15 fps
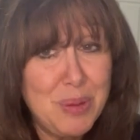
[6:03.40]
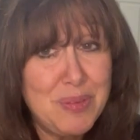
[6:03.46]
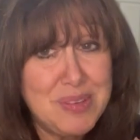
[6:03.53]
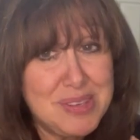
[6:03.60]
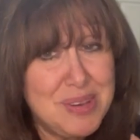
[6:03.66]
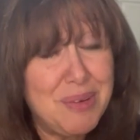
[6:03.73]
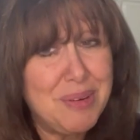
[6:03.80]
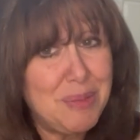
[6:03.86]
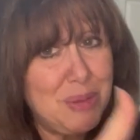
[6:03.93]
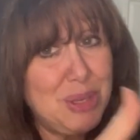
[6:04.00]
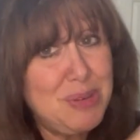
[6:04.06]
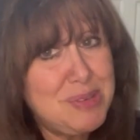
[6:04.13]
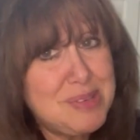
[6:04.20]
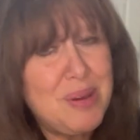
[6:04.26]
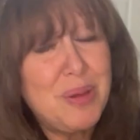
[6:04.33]
on this yarn. I mean,
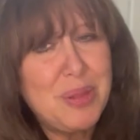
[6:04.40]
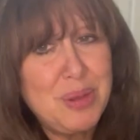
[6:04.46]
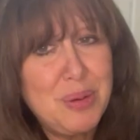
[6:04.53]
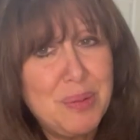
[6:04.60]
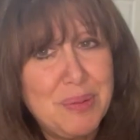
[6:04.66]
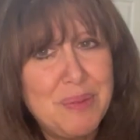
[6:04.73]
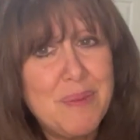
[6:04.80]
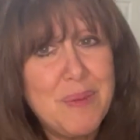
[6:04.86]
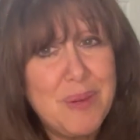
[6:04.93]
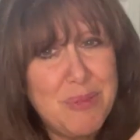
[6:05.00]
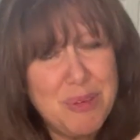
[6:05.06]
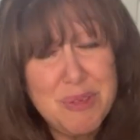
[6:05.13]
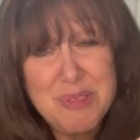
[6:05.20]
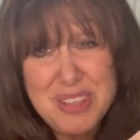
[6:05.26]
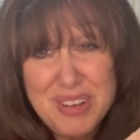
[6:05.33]
you saw the yarn,
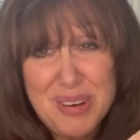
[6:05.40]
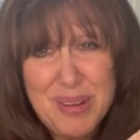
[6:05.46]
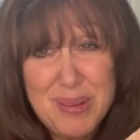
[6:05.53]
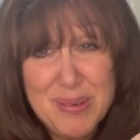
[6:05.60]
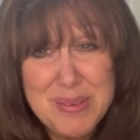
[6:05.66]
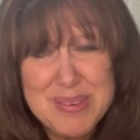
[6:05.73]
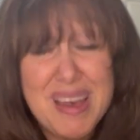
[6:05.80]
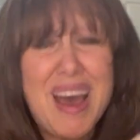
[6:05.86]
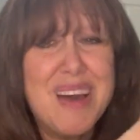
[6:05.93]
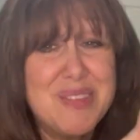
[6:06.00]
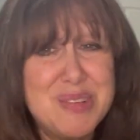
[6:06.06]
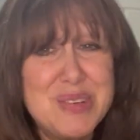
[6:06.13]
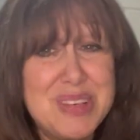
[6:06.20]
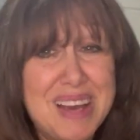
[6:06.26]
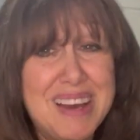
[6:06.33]
fifty dollars
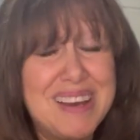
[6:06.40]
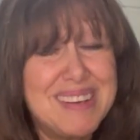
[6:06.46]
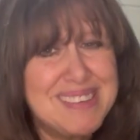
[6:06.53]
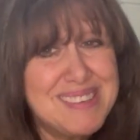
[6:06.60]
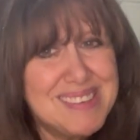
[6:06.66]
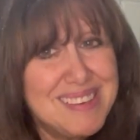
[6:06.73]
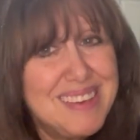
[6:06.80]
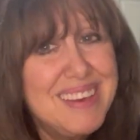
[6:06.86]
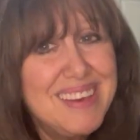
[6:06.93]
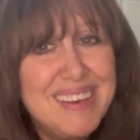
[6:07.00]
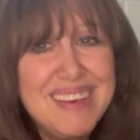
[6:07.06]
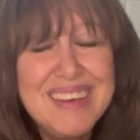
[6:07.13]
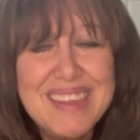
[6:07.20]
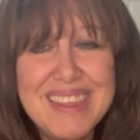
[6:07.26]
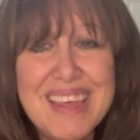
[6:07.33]
after tax.
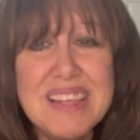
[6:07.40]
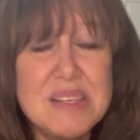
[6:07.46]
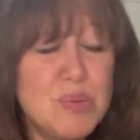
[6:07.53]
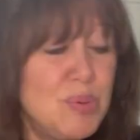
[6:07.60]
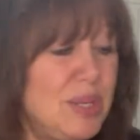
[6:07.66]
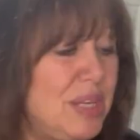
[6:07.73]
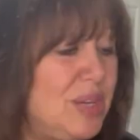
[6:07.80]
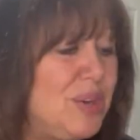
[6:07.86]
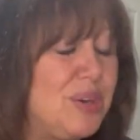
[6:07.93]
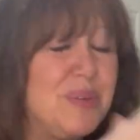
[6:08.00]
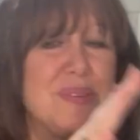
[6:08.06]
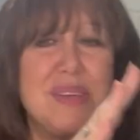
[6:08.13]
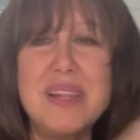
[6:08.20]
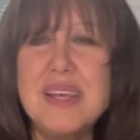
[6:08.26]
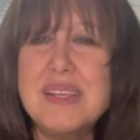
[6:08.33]
That's really good.
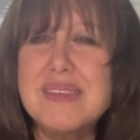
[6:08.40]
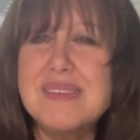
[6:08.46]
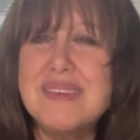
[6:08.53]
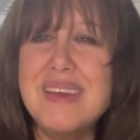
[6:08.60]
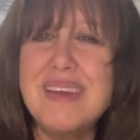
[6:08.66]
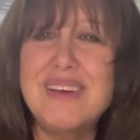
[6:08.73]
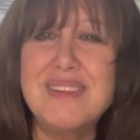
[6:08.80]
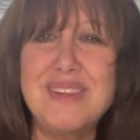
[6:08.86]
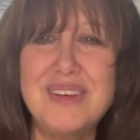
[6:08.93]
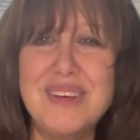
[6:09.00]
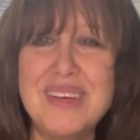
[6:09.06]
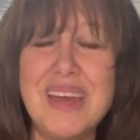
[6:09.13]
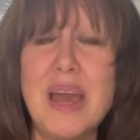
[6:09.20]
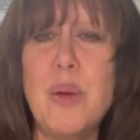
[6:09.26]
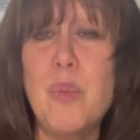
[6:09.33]
So let's take a
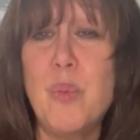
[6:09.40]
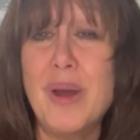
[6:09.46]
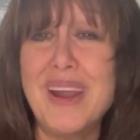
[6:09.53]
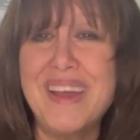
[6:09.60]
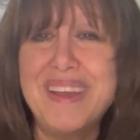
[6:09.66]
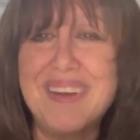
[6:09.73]
look at what I